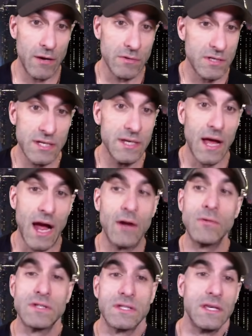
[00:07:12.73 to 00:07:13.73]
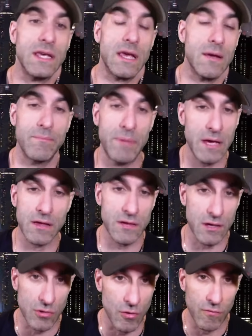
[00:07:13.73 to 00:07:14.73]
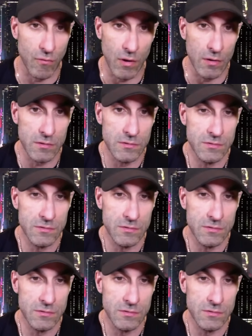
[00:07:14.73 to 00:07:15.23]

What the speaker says: don't see him being sixth overall.